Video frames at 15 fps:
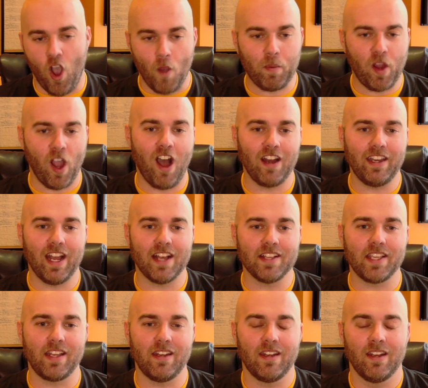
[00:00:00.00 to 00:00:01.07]
Hope Con
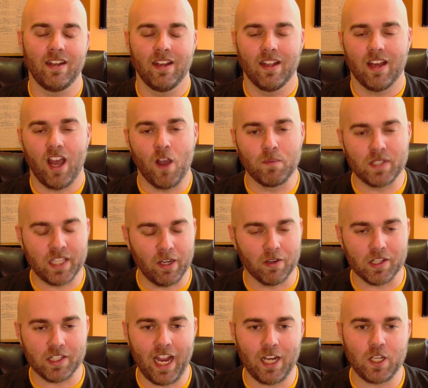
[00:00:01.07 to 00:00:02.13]
does it. I hope
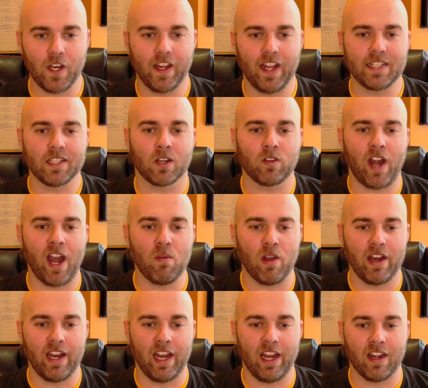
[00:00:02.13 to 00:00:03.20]
Steelers Nation gets a great
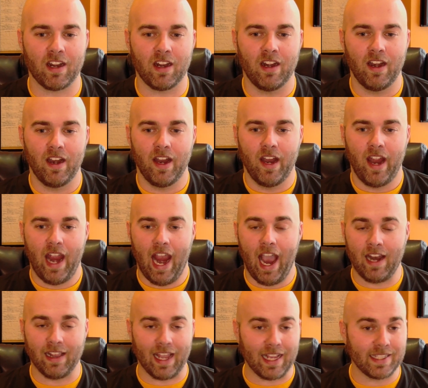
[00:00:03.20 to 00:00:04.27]
one here.
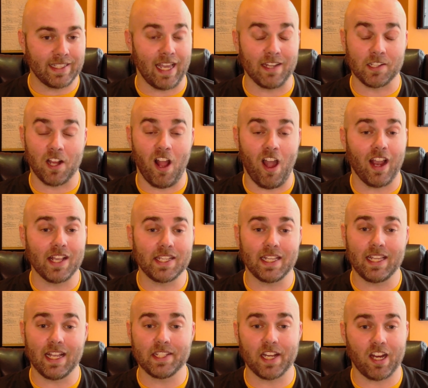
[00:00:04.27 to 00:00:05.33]
And like I said, as long as
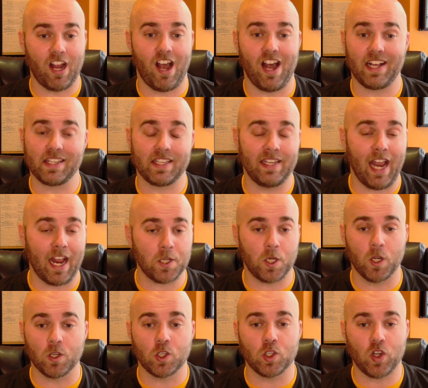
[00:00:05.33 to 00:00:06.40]
it doesn't cost
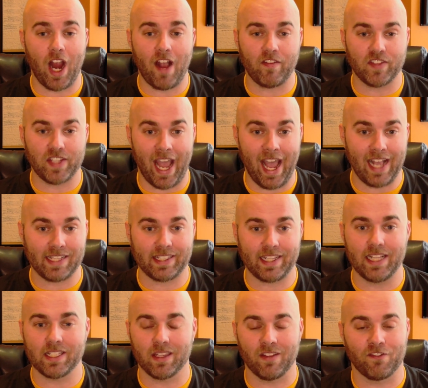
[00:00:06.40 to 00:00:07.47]
next year's draft's
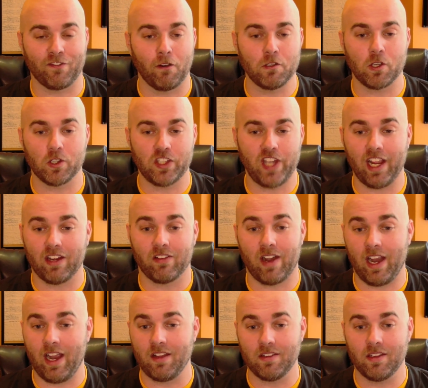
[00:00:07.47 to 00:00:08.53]
assets of the 1st or 2nd
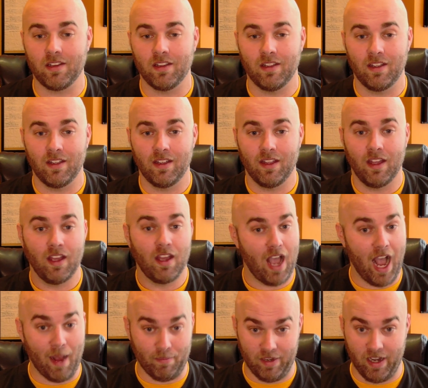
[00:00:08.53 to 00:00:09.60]
round,
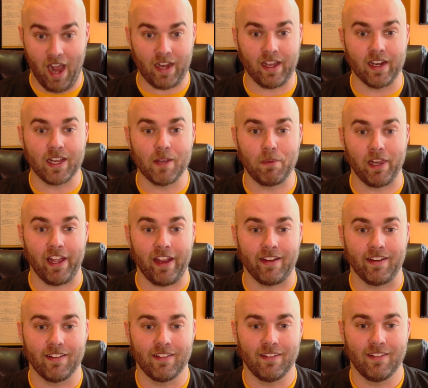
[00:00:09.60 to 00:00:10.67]
I'm not going to complain.
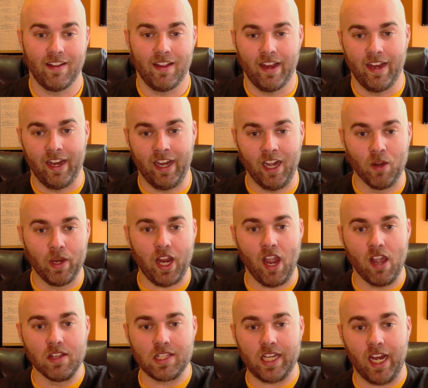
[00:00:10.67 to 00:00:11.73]
Here we
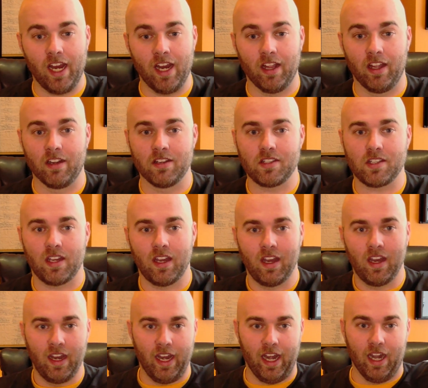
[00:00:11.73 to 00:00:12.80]
go, Steelers.
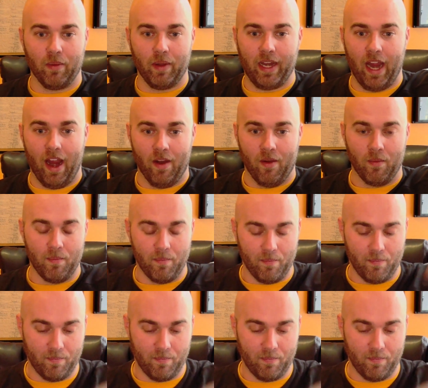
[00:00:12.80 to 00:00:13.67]
Here we go.